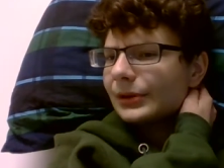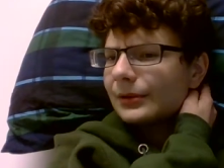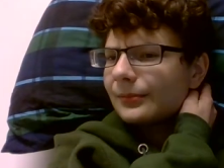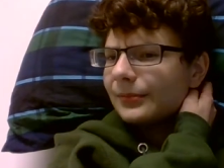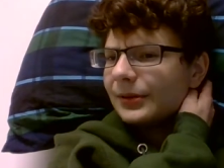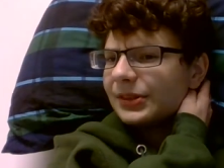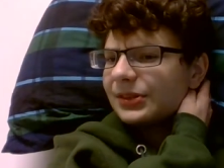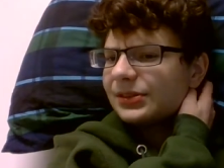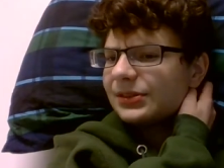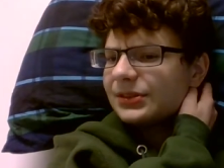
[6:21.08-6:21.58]

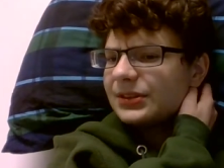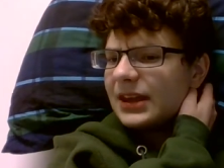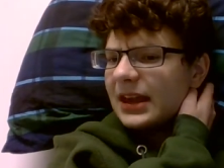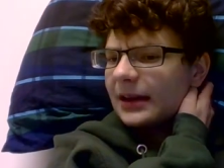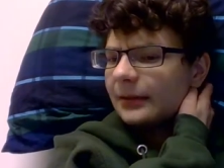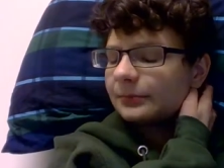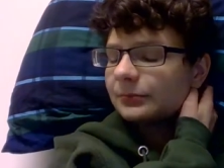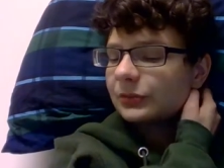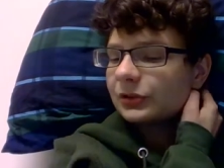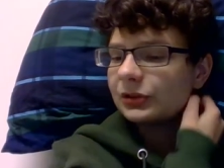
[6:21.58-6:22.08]
But yeah,
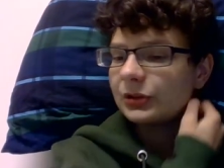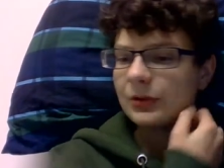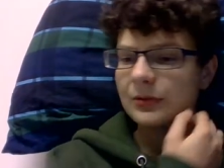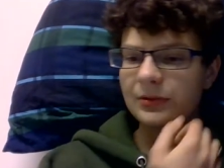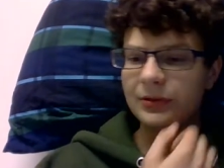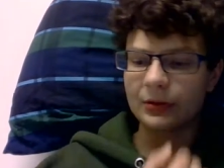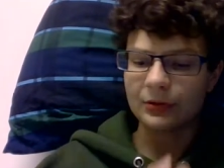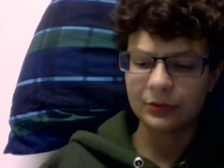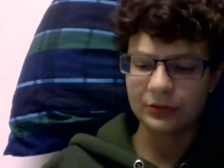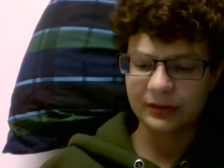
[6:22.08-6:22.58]

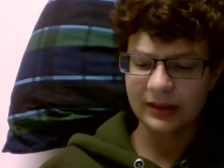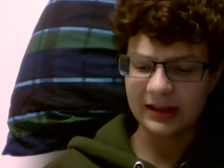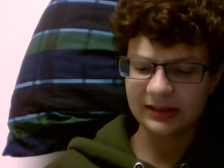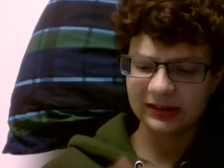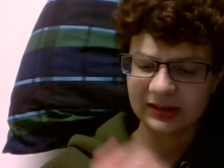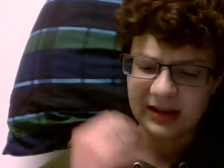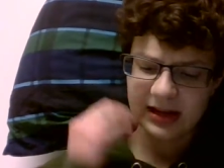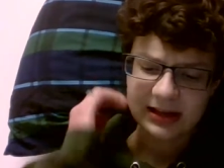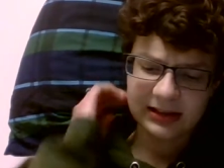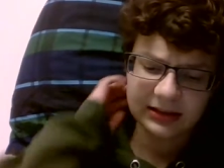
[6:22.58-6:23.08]
so th-
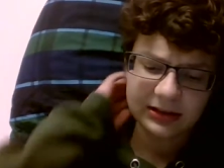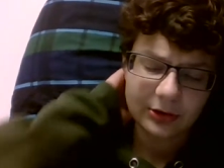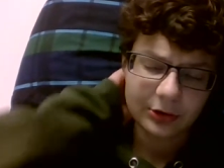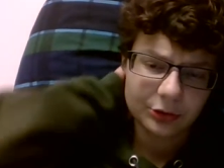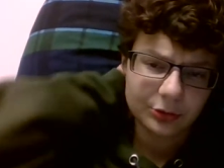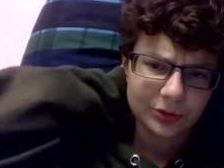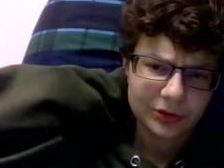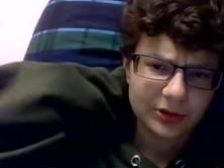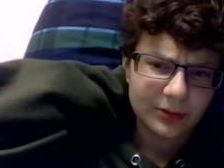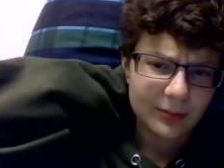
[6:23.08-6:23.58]
that's kind of,
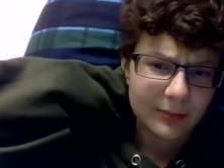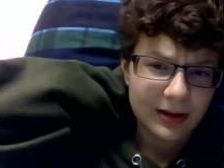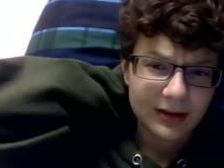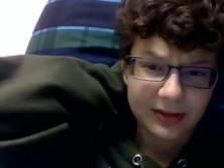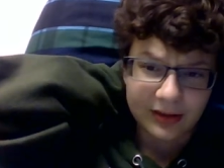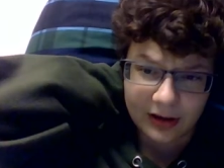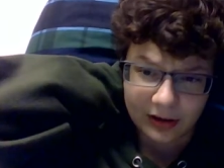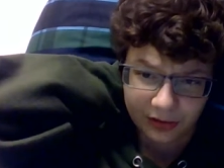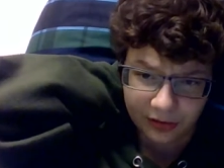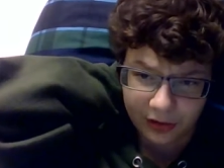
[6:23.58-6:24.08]
those were some of my
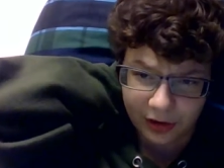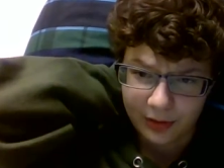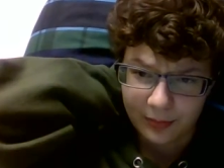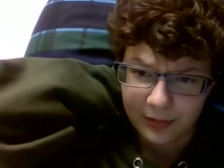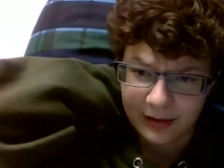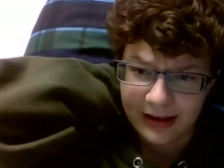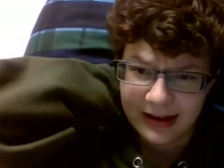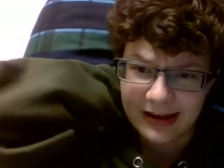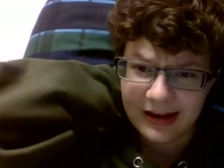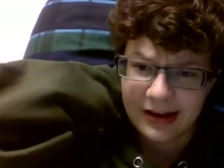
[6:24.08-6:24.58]
thoughts on the
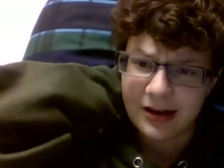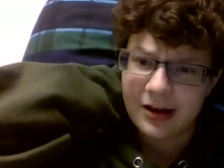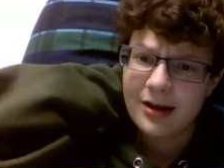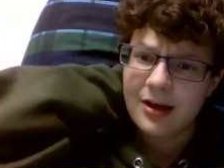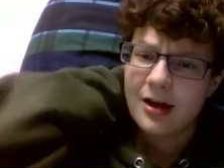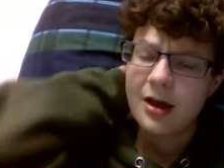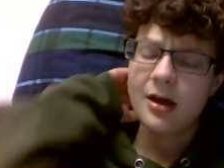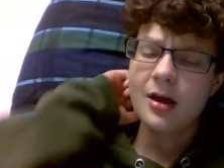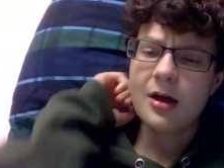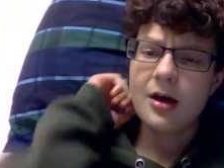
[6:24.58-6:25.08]
play.
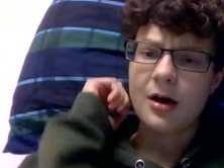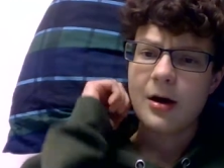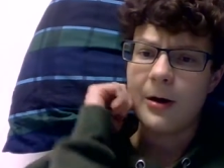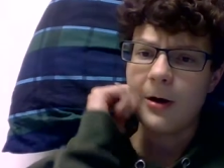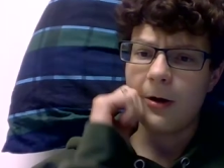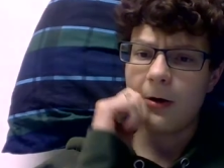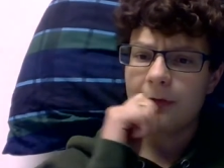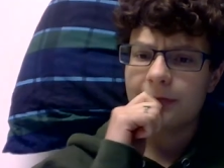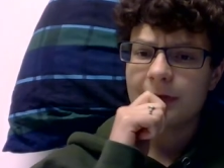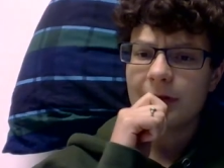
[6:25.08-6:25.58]

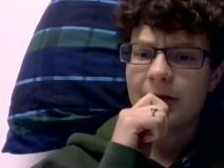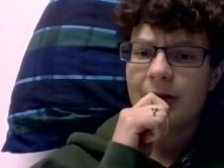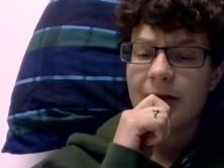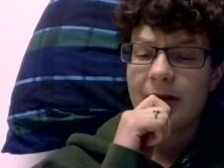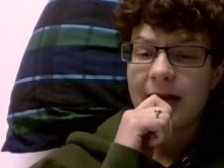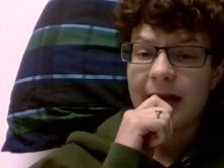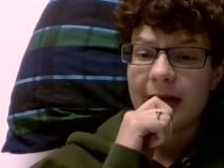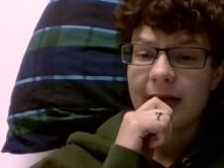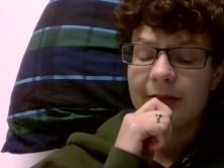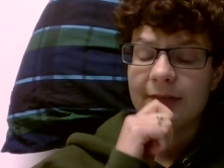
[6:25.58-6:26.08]

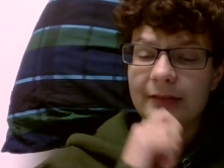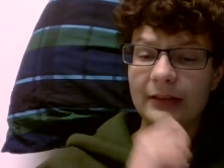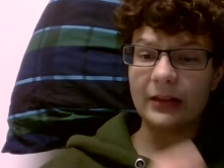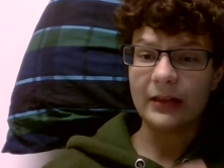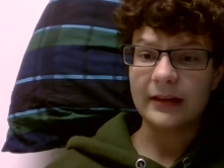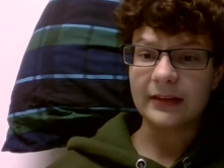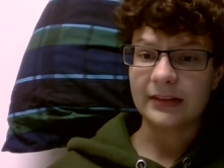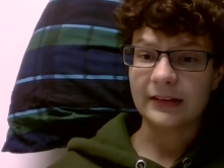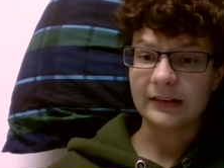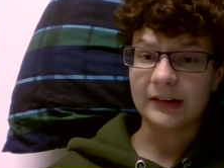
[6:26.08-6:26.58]
Overall, I feel
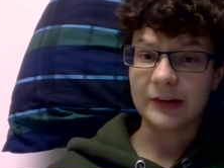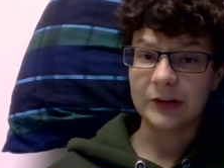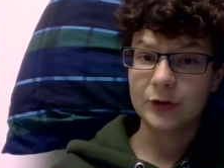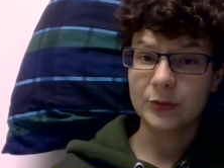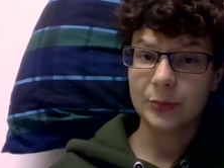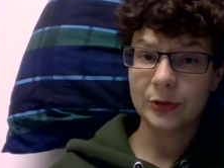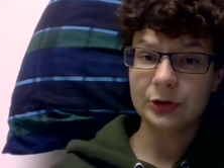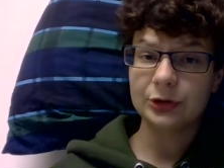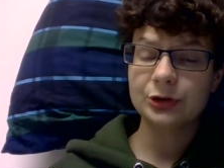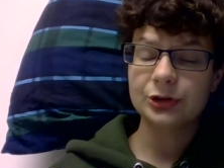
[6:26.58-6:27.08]
like this
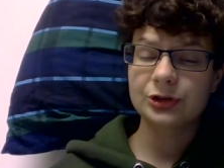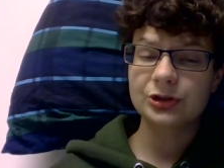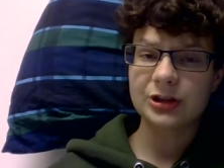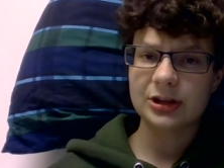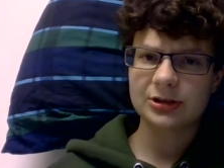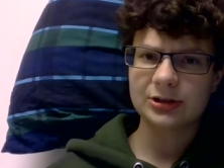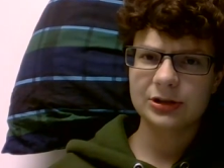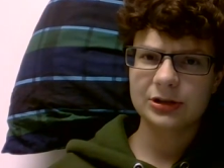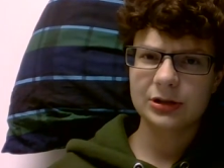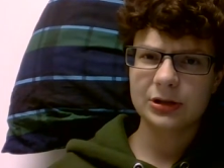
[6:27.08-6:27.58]
explores
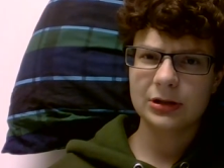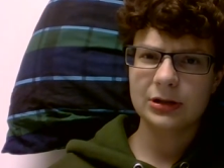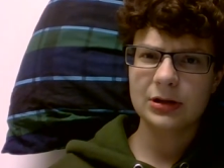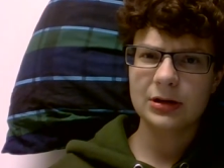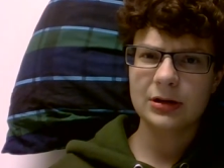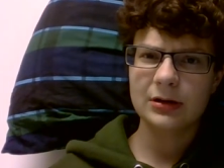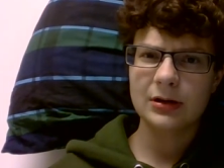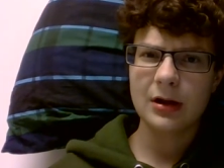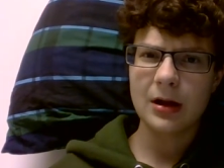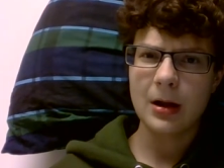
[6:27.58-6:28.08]

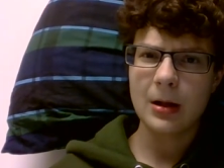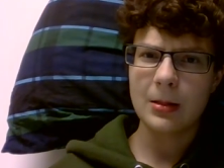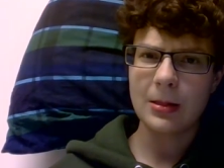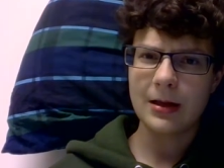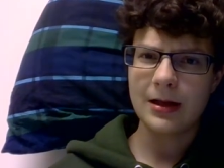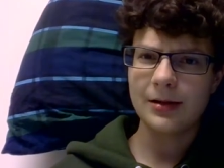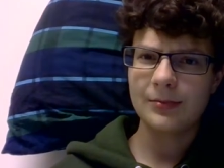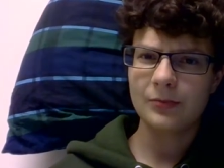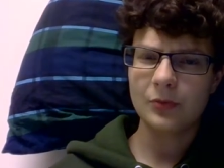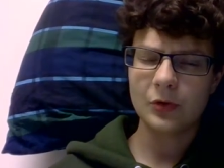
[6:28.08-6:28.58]
gender a
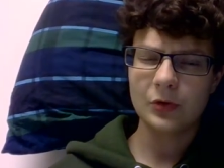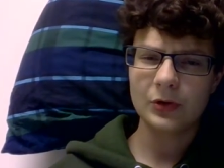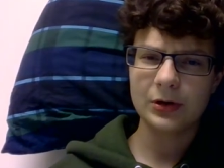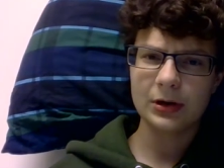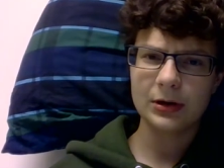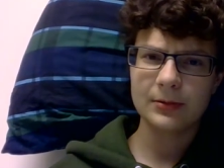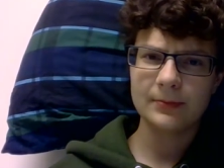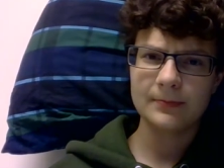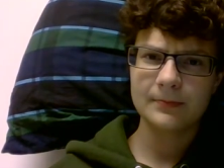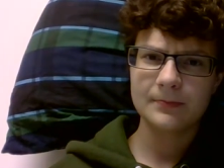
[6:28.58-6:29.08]
lot
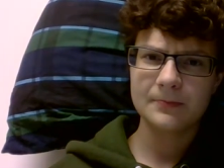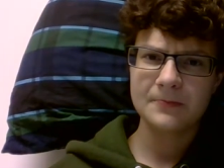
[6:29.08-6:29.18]
more.